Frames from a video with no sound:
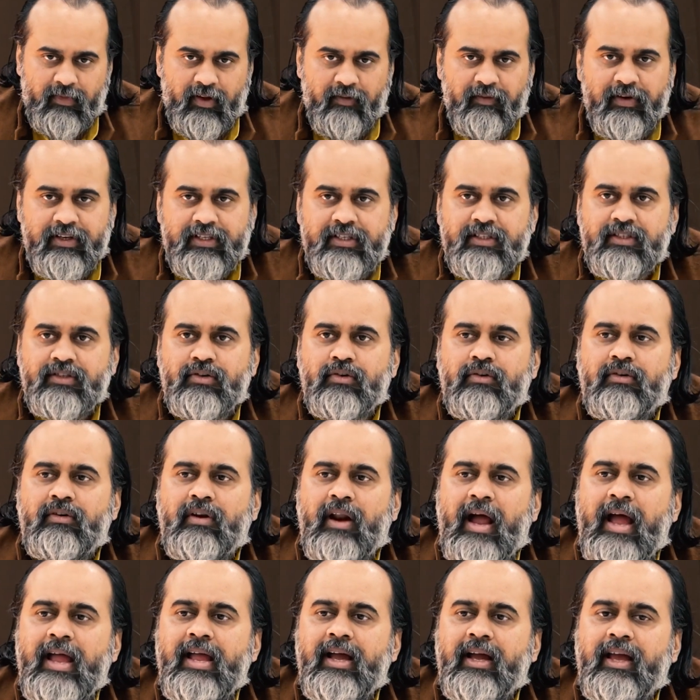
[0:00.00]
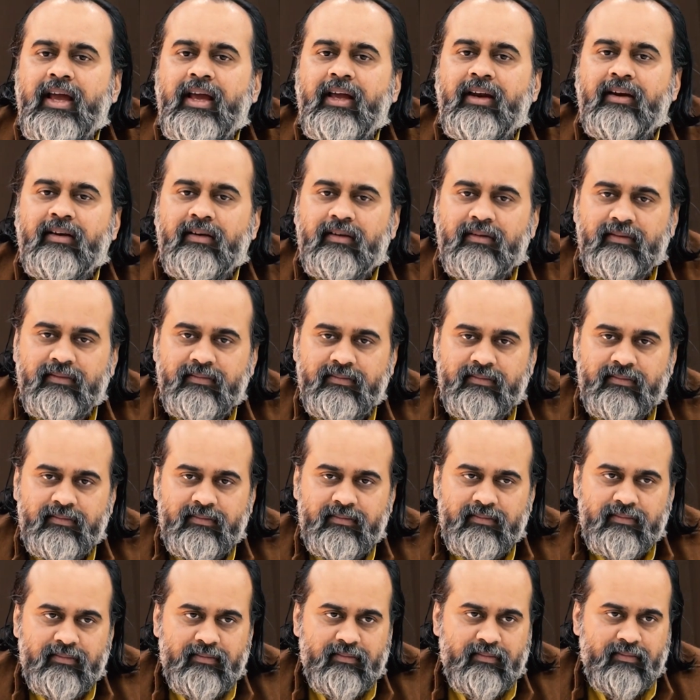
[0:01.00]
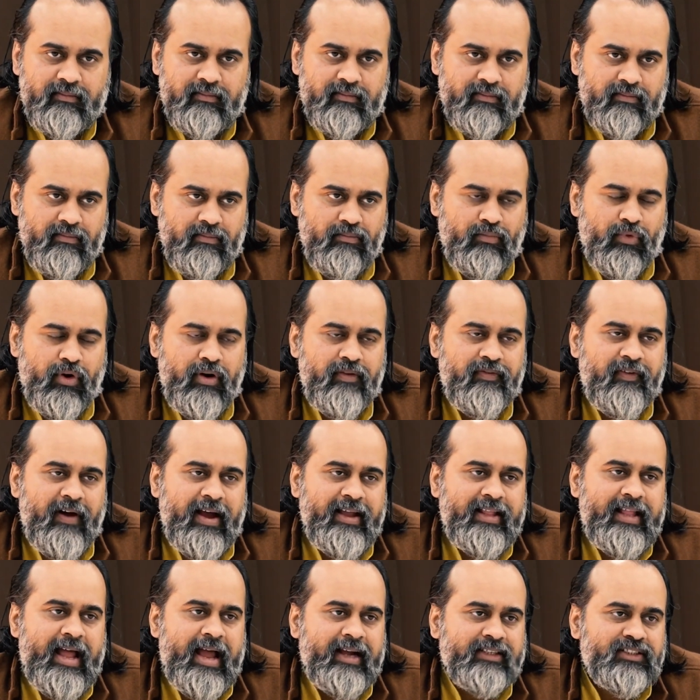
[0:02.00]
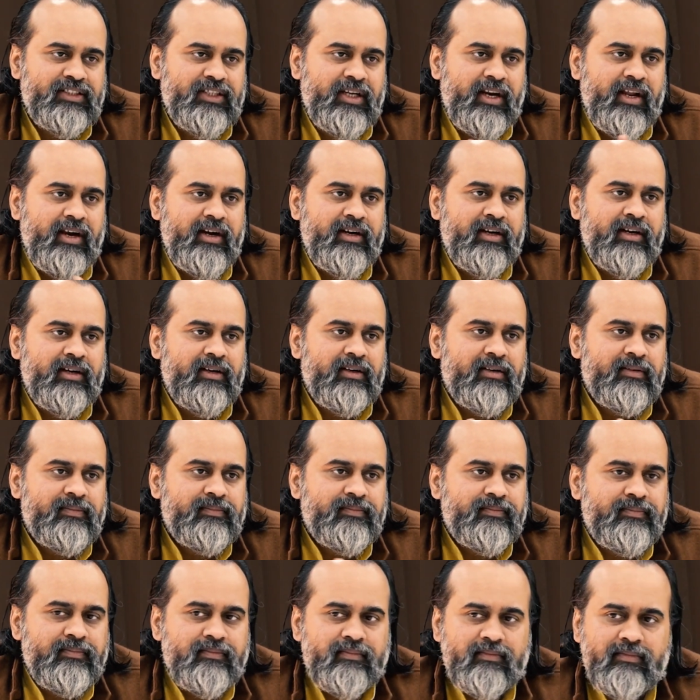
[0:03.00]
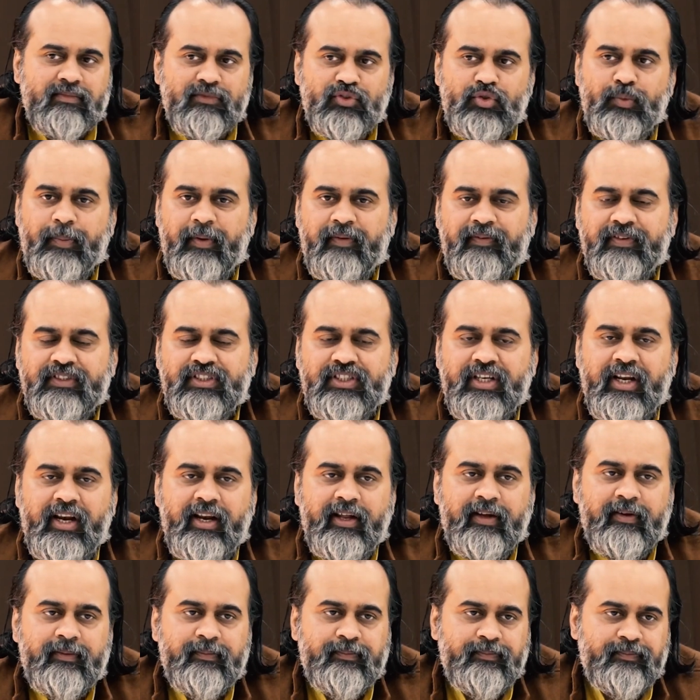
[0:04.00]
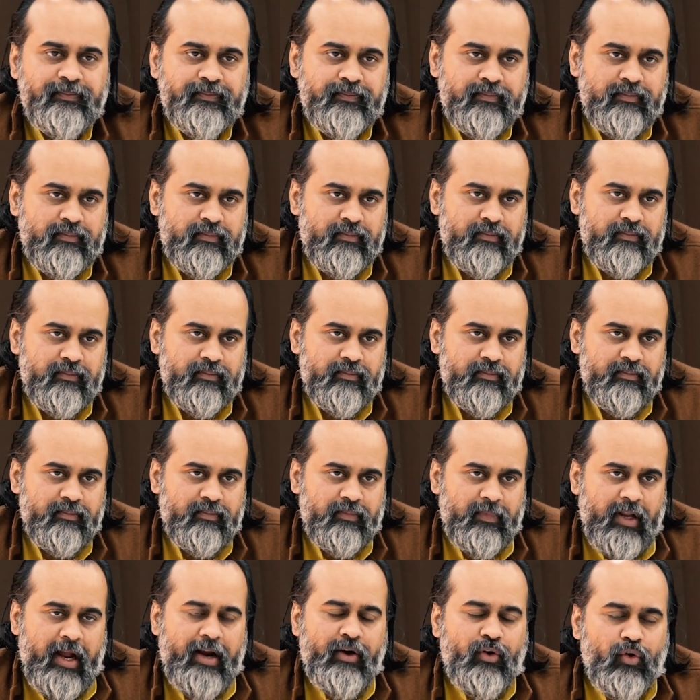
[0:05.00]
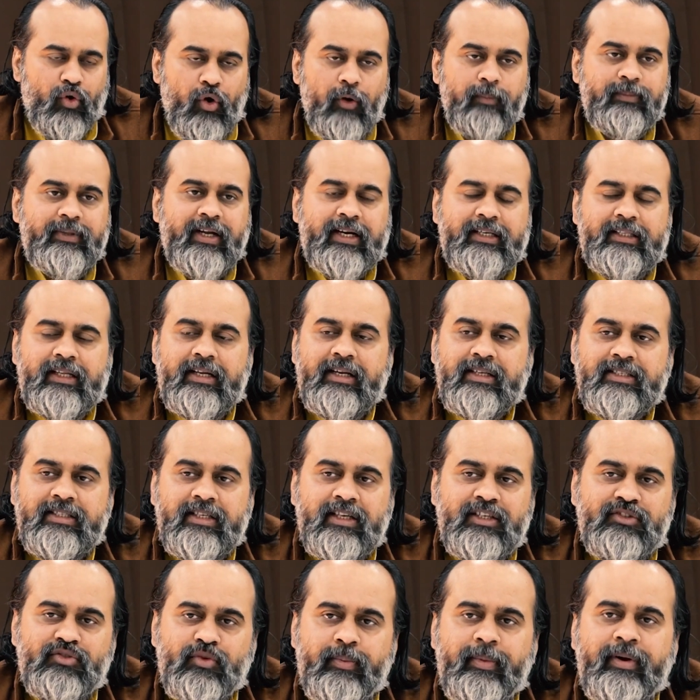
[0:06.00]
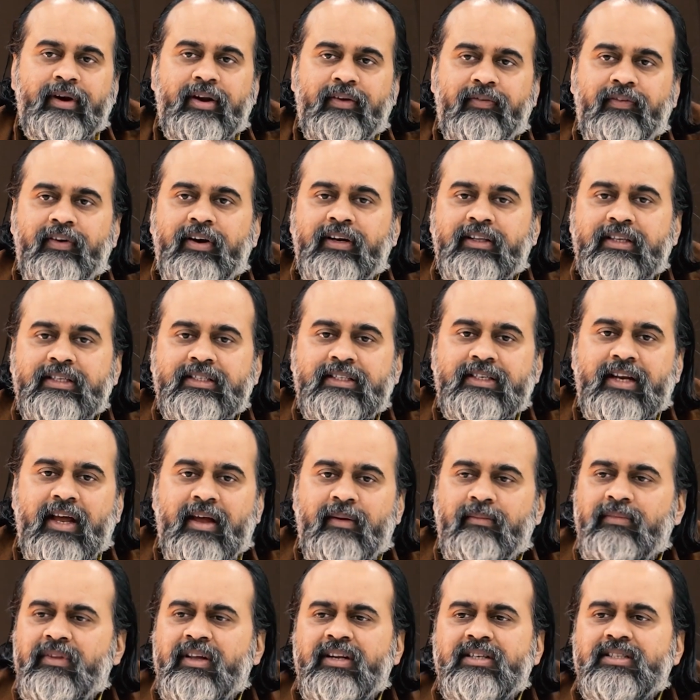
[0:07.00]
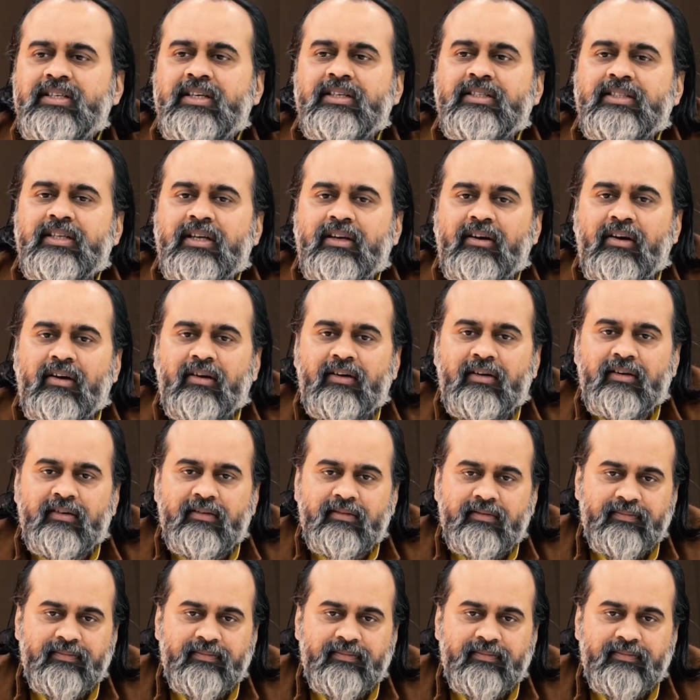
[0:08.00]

which is to try again, modify the action a little, superficially, and hope that the results will be different this time. The results are not.